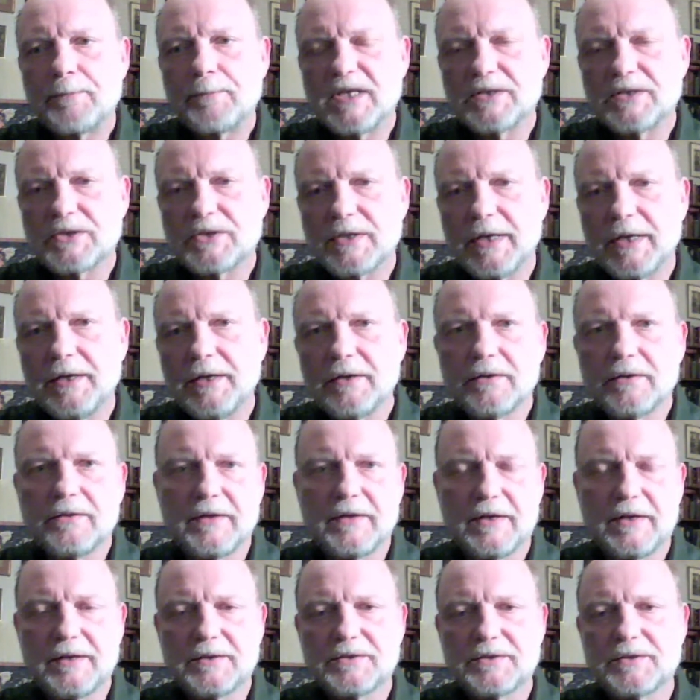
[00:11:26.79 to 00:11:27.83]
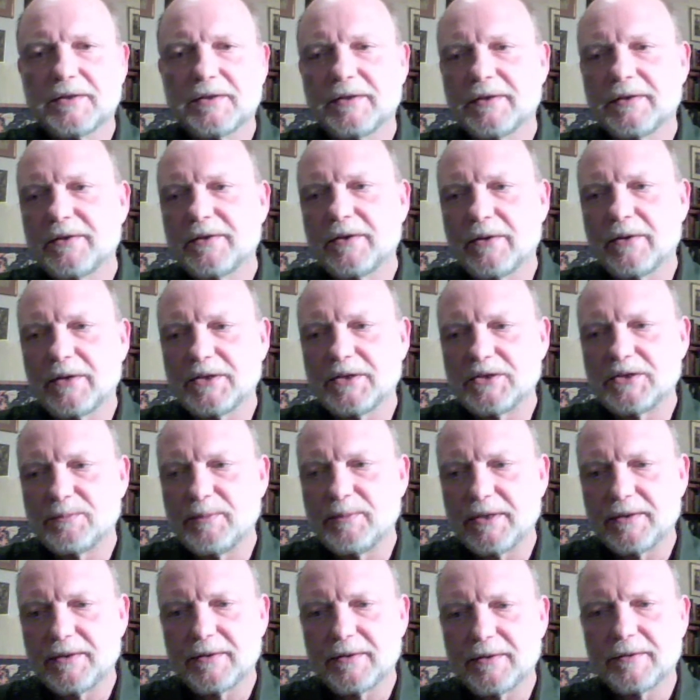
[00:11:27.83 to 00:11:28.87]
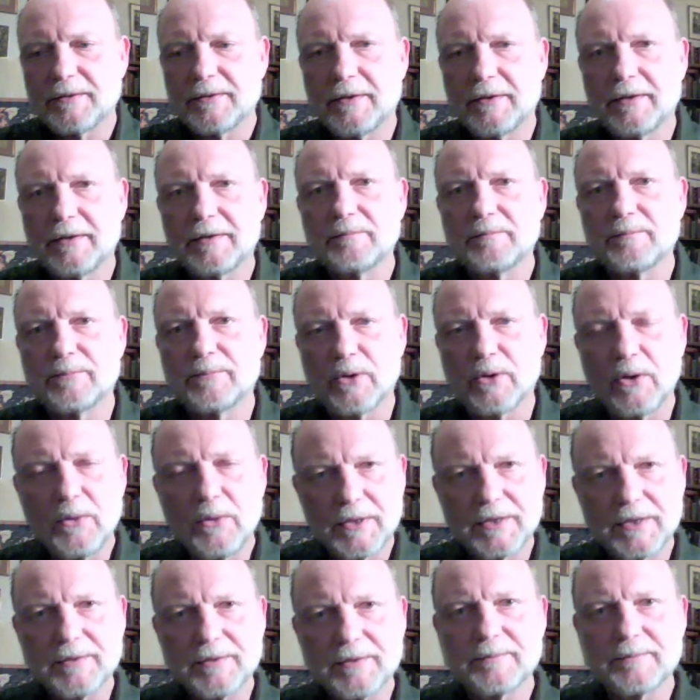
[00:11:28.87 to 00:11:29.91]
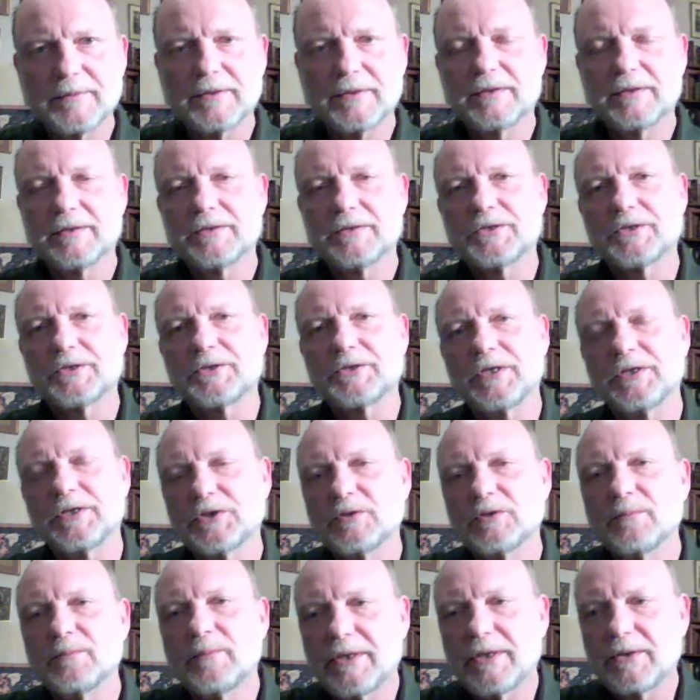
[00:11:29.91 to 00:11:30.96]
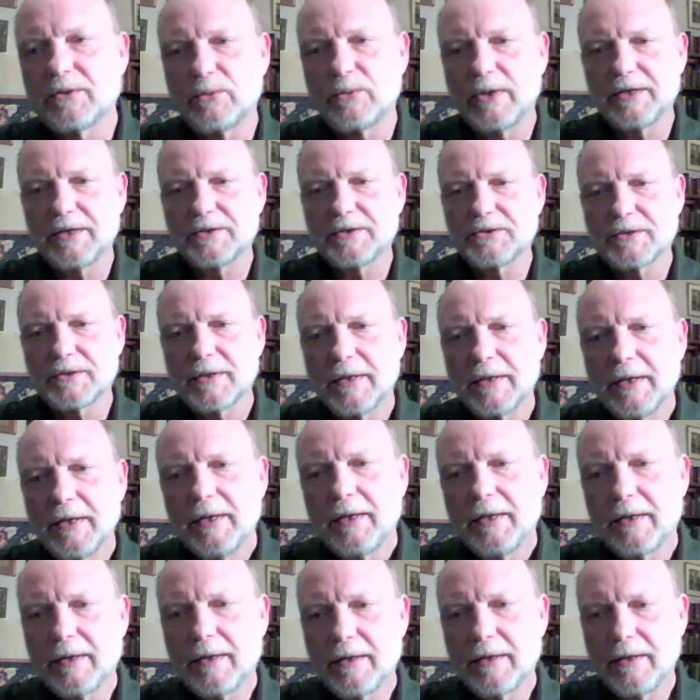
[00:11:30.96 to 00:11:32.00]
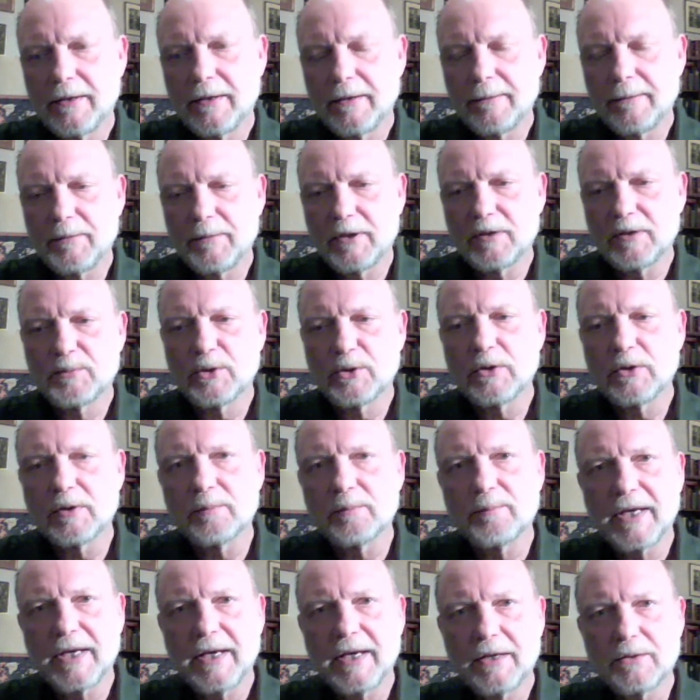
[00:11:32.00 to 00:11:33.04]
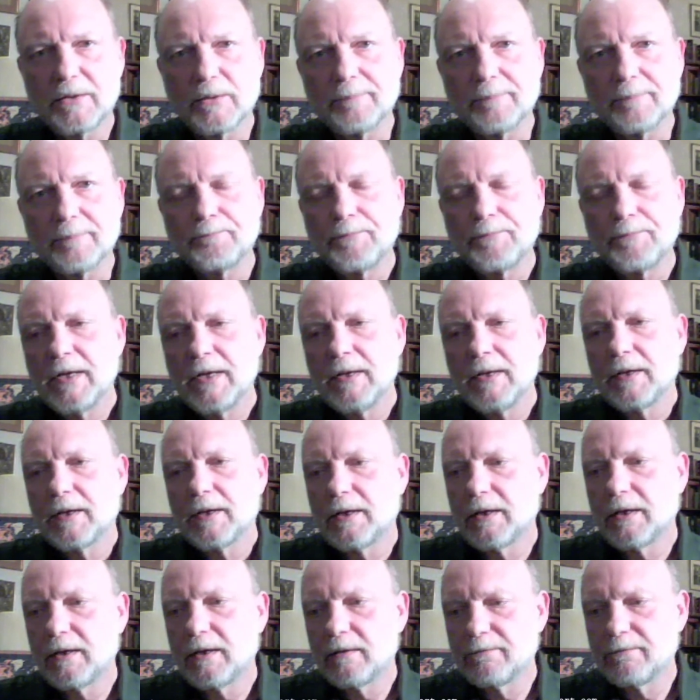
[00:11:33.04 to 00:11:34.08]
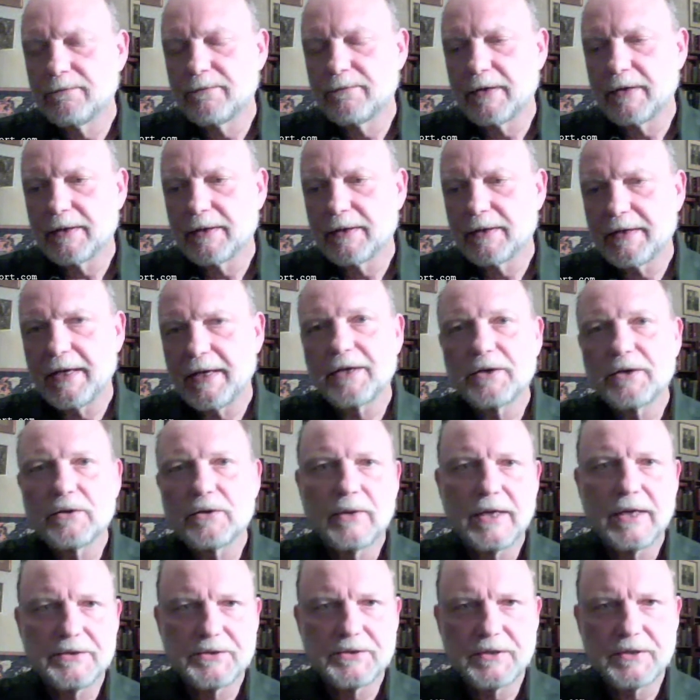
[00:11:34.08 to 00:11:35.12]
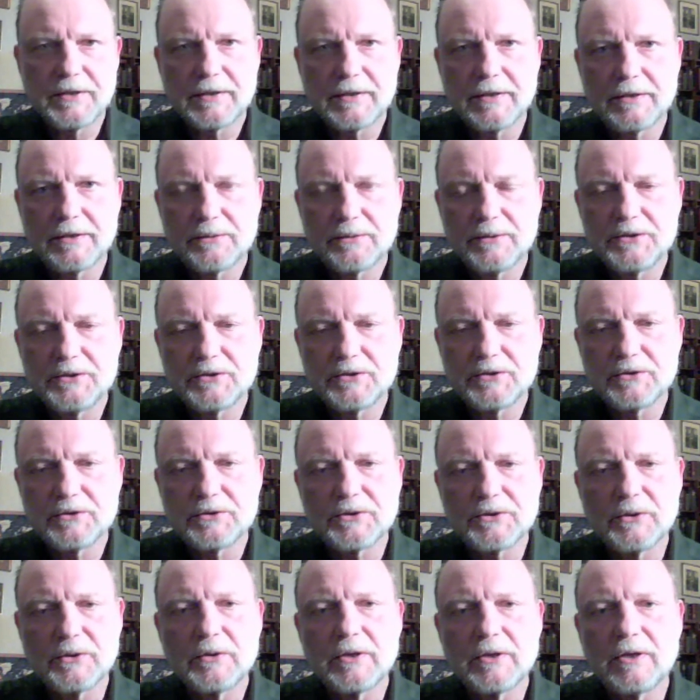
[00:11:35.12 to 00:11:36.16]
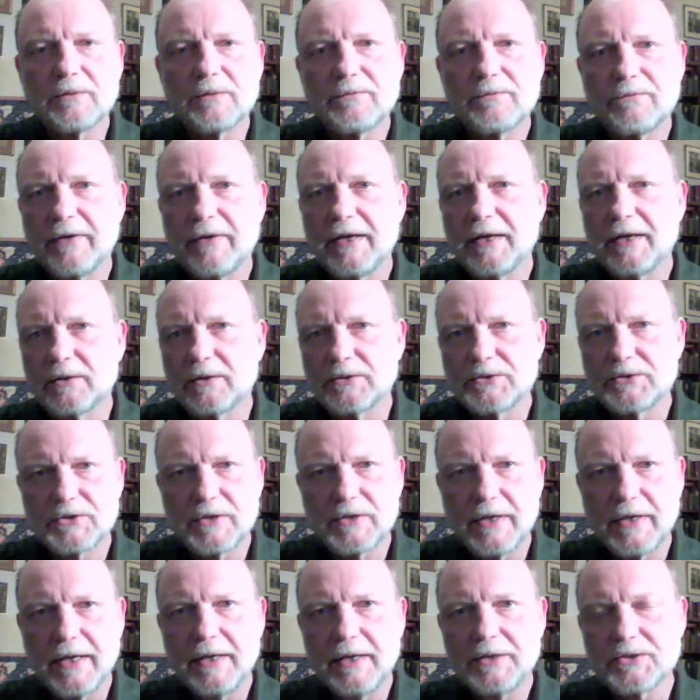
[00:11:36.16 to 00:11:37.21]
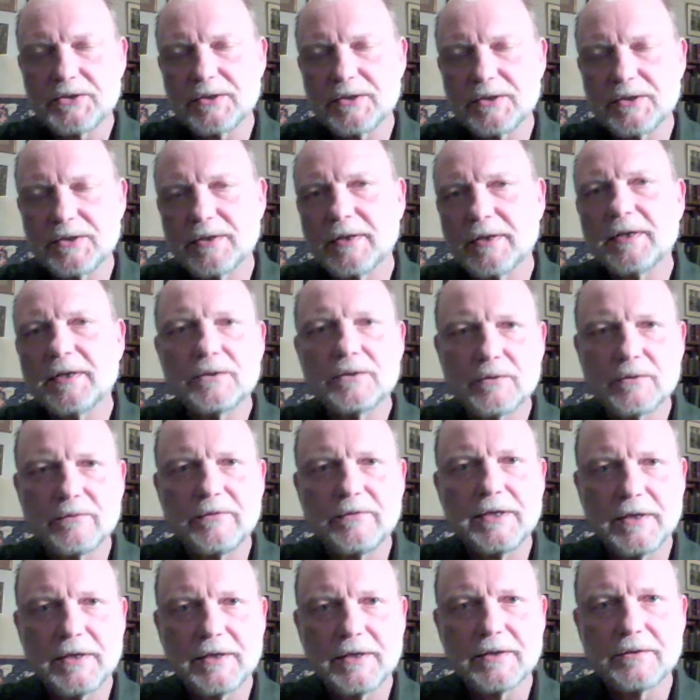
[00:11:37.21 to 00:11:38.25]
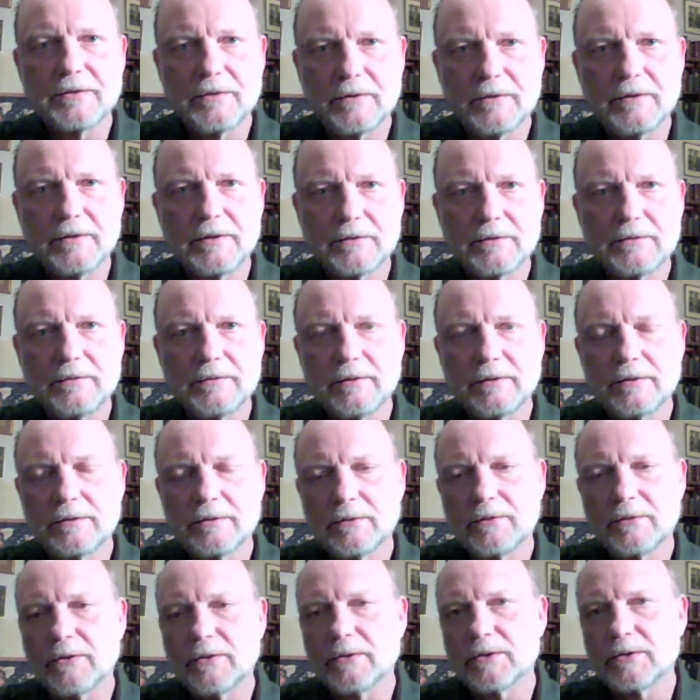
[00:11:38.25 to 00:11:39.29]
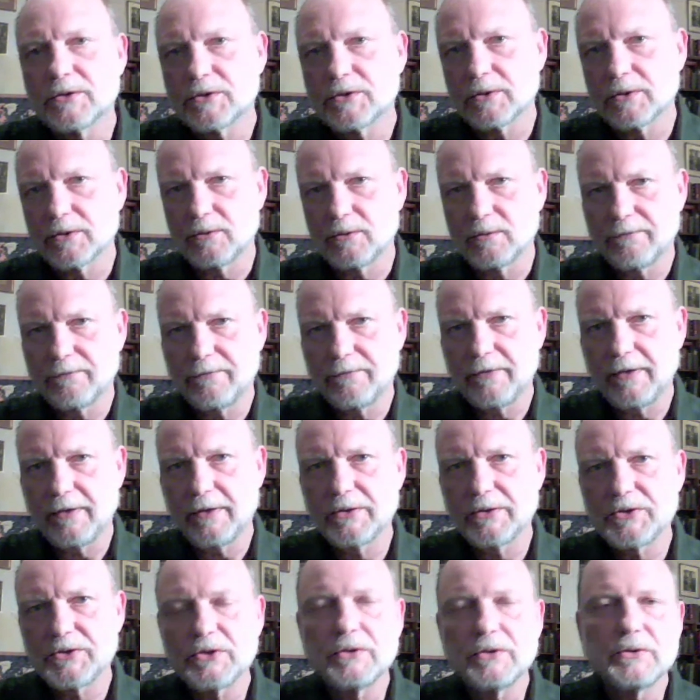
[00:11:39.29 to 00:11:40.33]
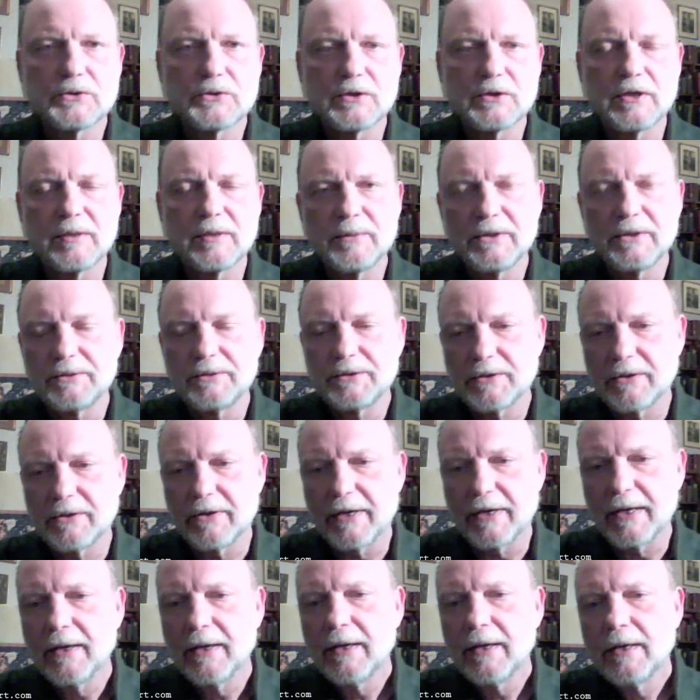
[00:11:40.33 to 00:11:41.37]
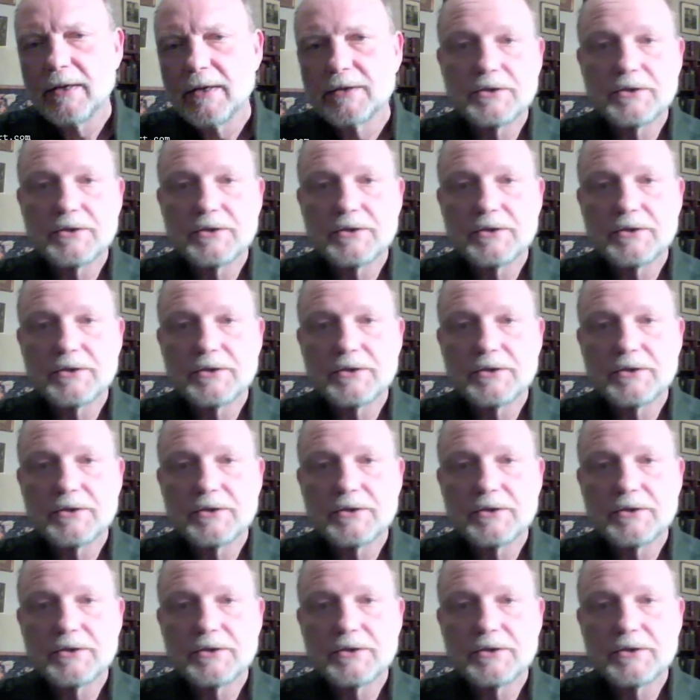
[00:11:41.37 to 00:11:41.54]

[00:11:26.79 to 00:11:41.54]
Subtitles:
stated that there has been an unbroken succession by the West, unbroken pattern of categorizing countries as so-called failed states and intervening into their internal affairs, usually military.